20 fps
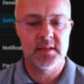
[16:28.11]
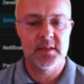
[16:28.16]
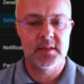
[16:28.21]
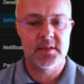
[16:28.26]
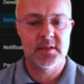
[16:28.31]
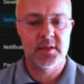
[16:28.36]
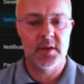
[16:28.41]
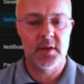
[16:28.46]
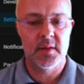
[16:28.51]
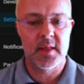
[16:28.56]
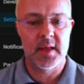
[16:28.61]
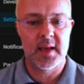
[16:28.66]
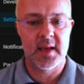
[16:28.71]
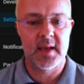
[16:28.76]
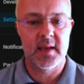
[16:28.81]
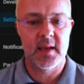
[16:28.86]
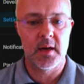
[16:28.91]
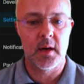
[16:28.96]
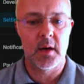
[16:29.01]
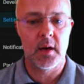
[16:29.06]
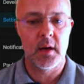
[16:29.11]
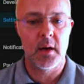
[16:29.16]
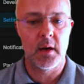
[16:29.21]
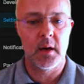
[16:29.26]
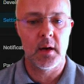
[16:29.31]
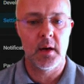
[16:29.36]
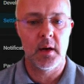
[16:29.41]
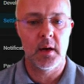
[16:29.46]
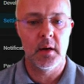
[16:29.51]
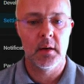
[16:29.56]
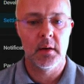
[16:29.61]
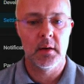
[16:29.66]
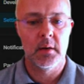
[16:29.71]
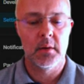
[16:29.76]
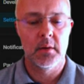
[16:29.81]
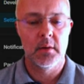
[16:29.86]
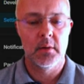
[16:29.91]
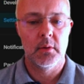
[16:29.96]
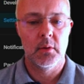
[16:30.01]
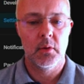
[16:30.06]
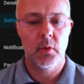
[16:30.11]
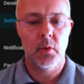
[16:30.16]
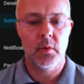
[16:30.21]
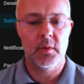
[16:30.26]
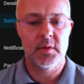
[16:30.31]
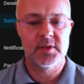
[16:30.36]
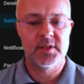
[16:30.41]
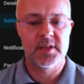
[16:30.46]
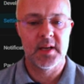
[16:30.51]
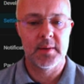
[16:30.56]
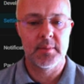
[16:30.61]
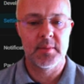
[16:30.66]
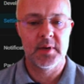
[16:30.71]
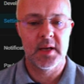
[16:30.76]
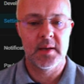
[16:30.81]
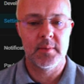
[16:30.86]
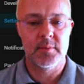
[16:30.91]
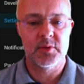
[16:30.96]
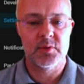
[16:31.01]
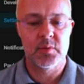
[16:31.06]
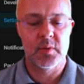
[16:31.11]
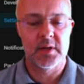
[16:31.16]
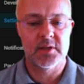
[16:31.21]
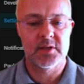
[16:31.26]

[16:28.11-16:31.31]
so they are all the same name as well.